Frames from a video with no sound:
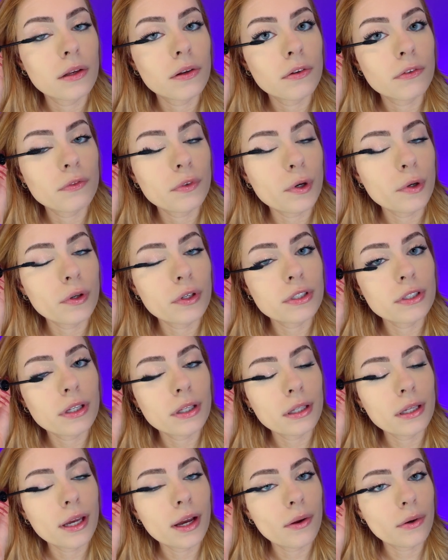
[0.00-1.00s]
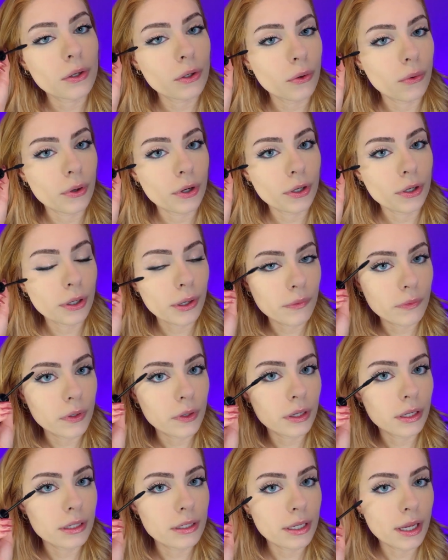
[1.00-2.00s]
focus on the outer corner. If you
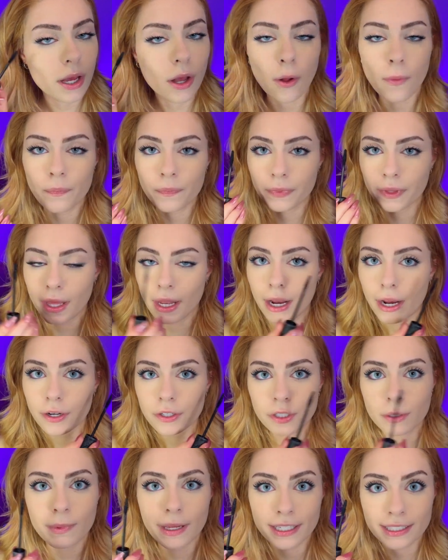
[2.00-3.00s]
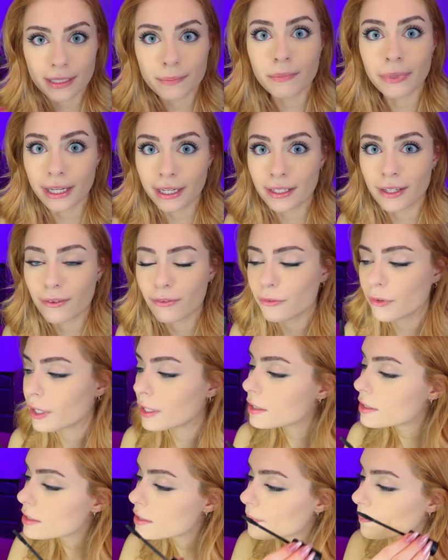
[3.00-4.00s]
can tell, that actually makes a big
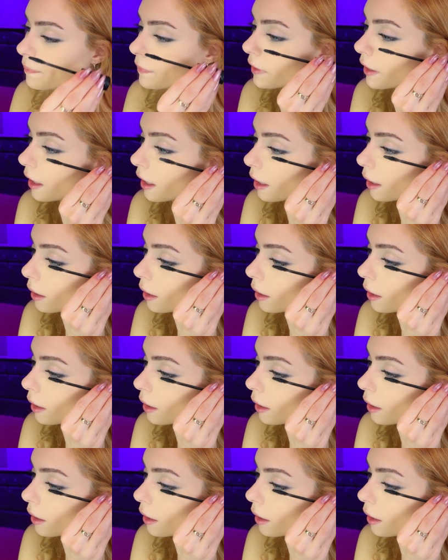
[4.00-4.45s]
difference. I'm